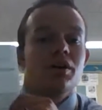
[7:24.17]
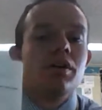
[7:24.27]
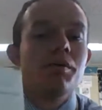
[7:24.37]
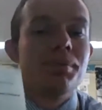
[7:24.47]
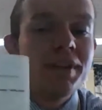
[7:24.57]

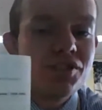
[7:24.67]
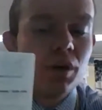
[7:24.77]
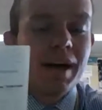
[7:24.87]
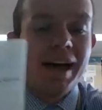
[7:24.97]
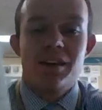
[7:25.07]
please
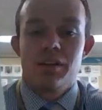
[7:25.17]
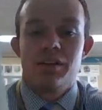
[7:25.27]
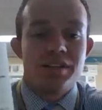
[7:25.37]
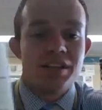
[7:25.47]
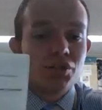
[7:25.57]
go ahead,
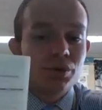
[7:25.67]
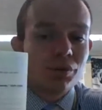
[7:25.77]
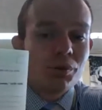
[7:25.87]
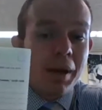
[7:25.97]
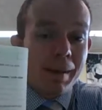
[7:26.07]
the teacher in the
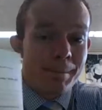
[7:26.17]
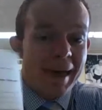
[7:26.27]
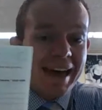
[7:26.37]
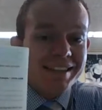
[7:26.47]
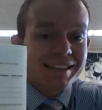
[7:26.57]
room,
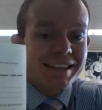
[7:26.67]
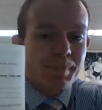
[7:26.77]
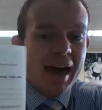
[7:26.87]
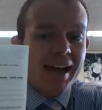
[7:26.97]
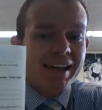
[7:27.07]
pass this
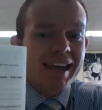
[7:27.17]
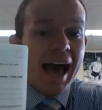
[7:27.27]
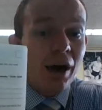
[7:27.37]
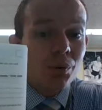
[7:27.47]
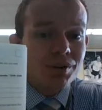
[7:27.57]
packet
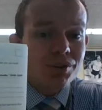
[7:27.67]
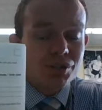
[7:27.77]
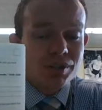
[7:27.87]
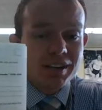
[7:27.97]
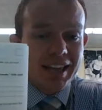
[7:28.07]
out
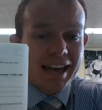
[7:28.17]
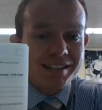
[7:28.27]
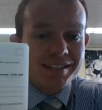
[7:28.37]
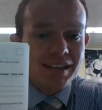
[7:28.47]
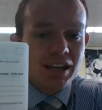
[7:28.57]
to the
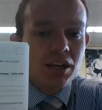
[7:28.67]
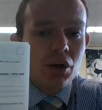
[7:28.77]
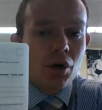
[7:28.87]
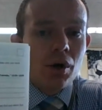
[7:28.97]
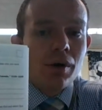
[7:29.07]
class.
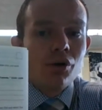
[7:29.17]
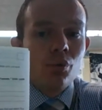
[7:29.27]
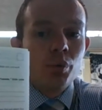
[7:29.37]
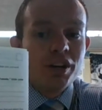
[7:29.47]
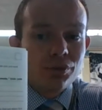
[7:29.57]

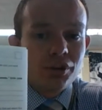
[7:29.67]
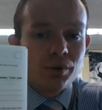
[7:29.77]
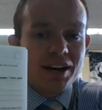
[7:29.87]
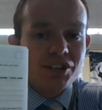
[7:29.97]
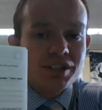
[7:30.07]
Read through the
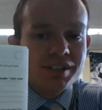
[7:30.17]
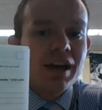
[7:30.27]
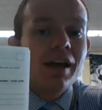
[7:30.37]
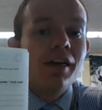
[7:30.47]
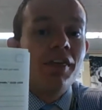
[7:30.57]

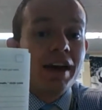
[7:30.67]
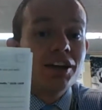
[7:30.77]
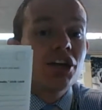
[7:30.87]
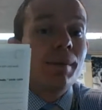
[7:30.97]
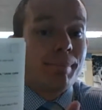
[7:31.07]
directions, then
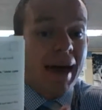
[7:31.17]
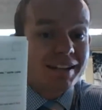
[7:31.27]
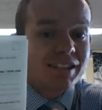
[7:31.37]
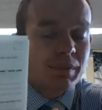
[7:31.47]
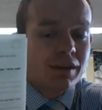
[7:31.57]
come
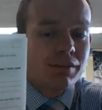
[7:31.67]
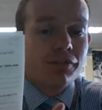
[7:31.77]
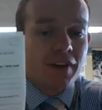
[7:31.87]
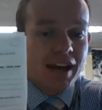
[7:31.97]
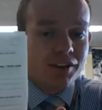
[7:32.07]
back to me for
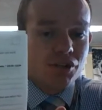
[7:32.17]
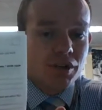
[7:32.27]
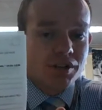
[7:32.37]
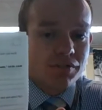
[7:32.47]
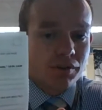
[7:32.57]
final
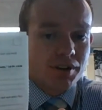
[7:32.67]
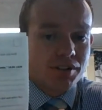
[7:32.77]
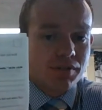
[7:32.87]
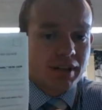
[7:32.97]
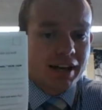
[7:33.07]
instructions for the
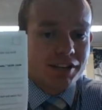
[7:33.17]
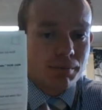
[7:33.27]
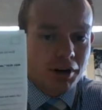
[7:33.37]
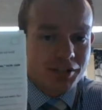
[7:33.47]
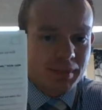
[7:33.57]
rest of class.
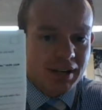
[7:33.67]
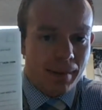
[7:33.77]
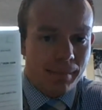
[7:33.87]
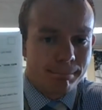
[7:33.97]
Pause me now.